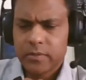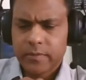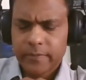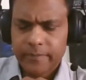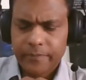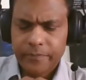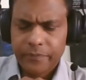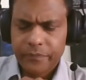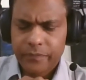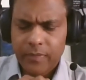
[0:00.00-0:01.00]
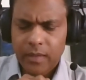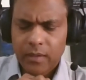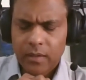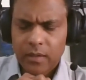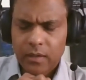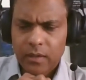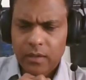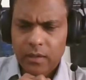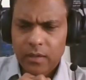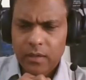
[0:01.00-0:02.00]

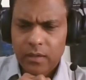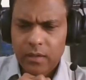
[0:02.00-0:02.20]
(silence)